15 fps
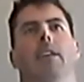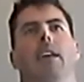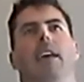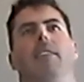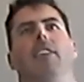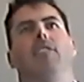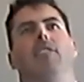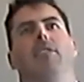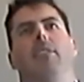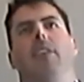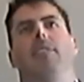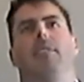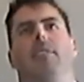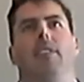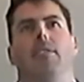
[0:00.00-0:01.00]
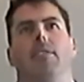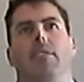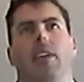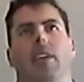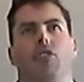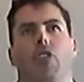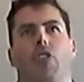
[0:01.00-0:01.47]
and there's, there's, there's,
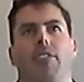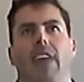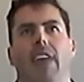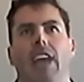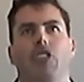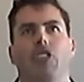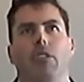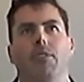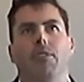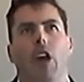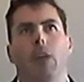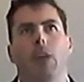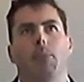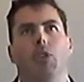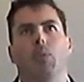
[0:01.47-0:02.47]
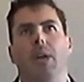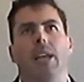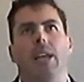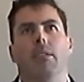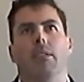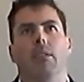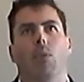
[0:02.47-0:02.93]
there's transactional flow between
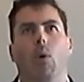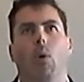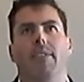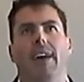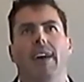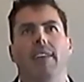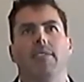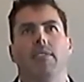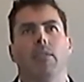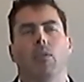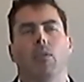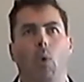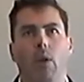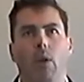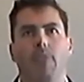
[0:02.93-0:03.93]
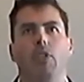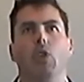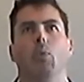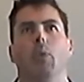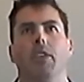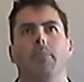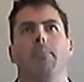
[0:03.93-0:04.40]
all of us, all of you
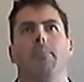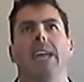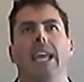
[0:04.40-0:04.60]
with me.